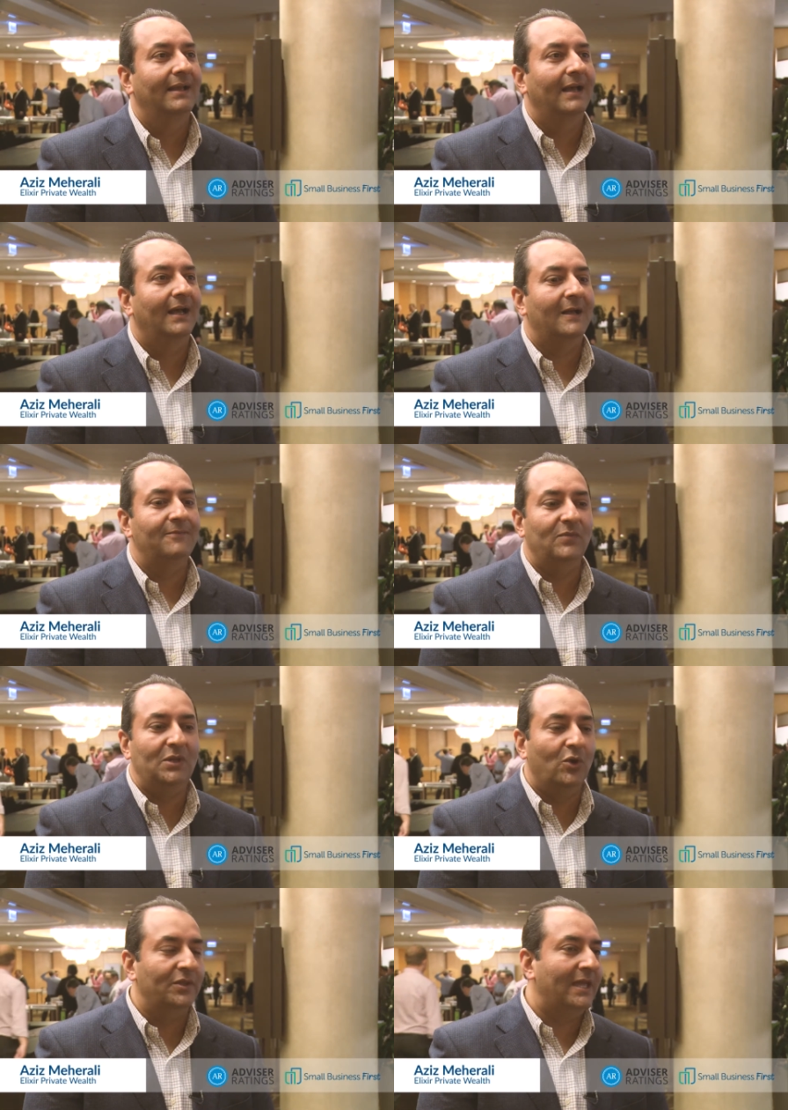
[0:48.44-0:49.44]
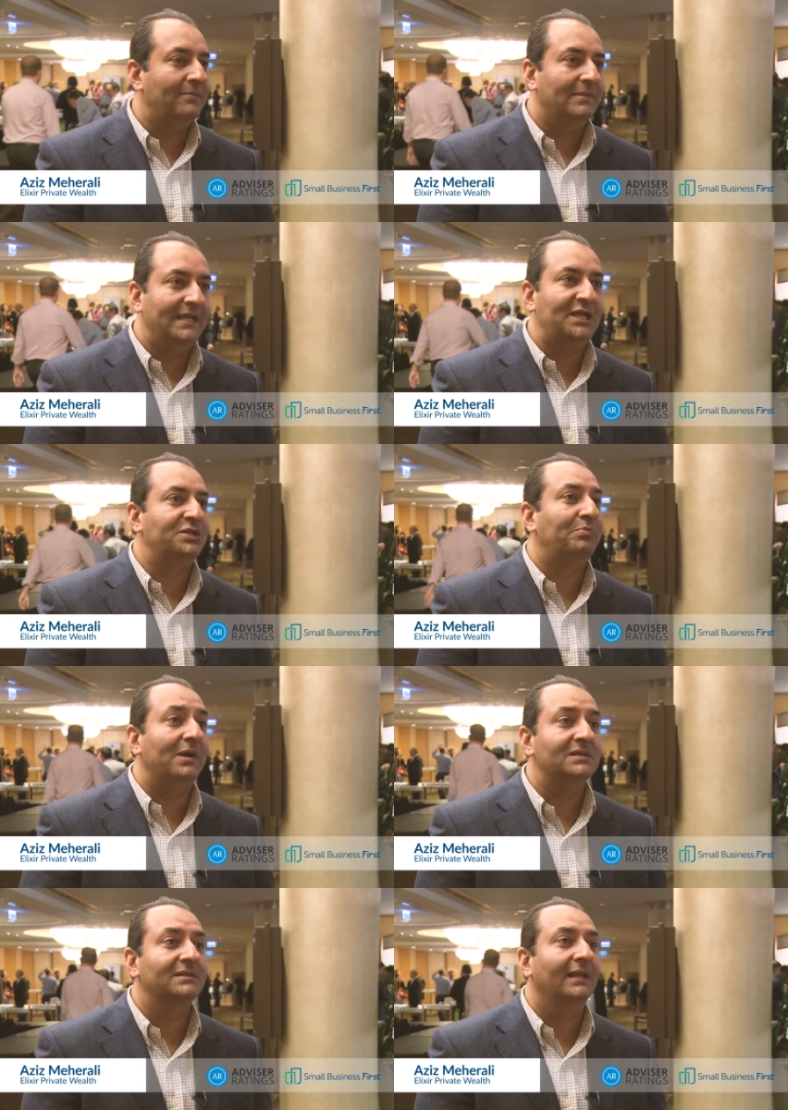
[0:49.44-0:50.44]
Um, we know them each
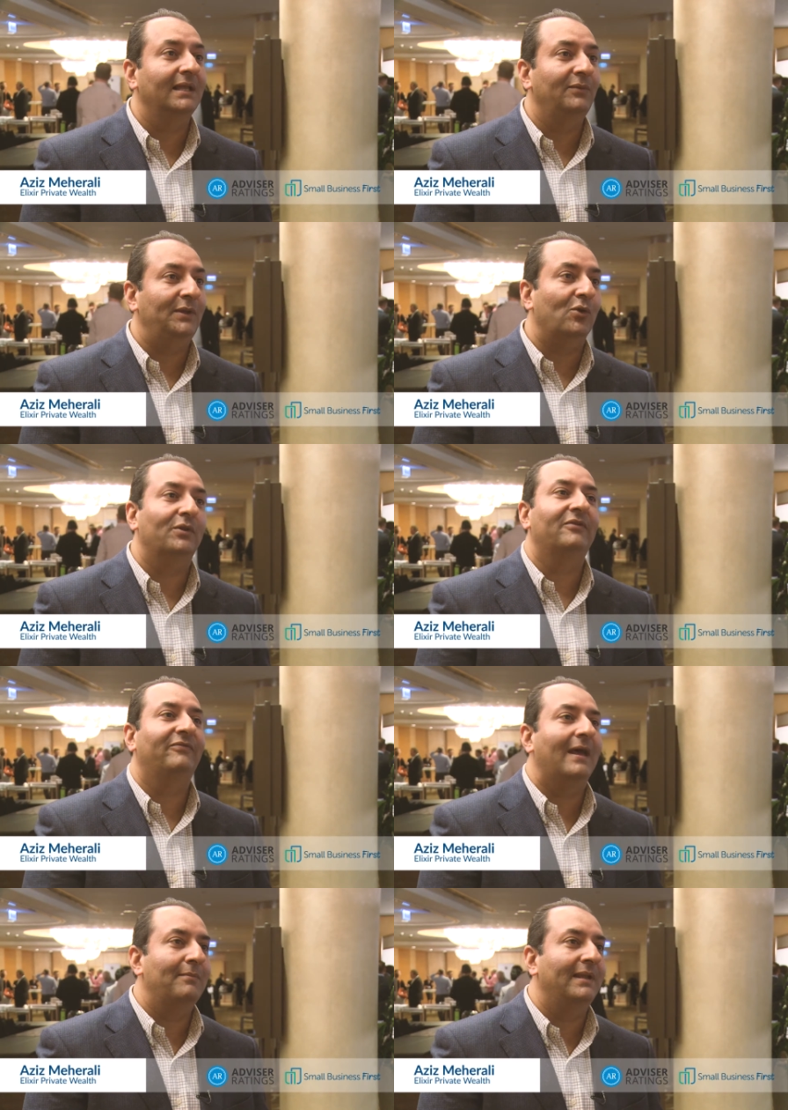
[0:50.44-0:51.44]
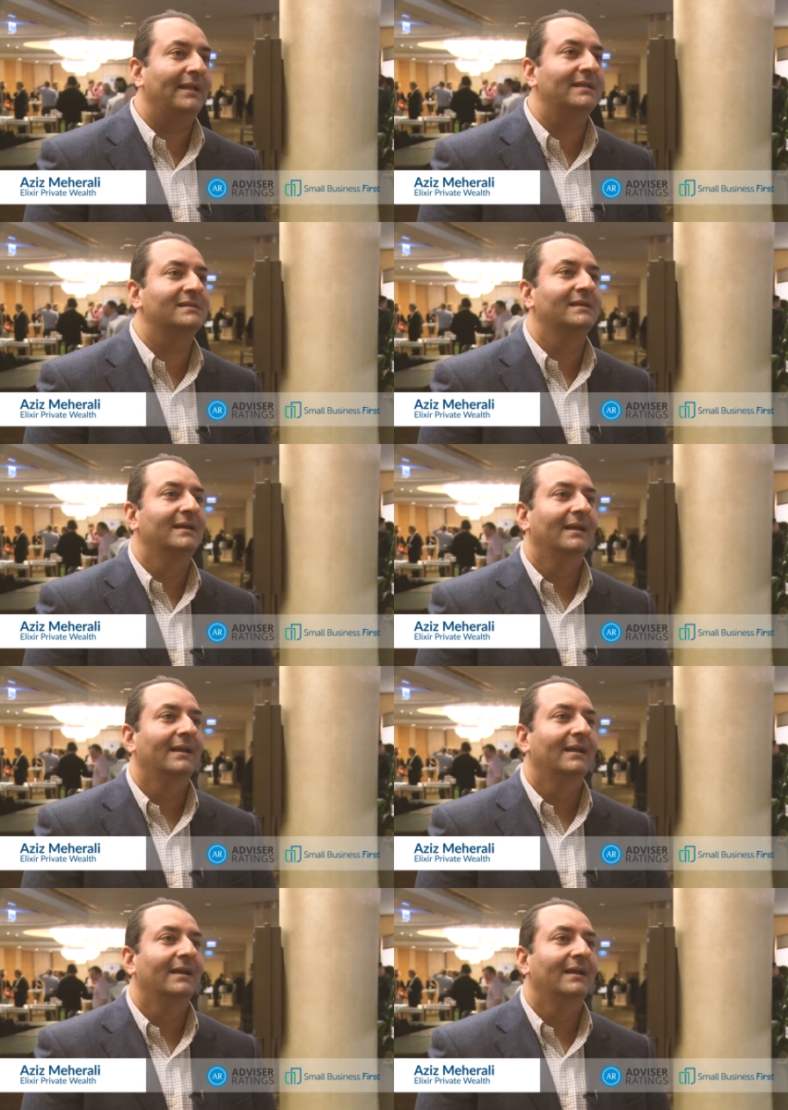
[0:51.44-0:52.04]
personally. We know their families.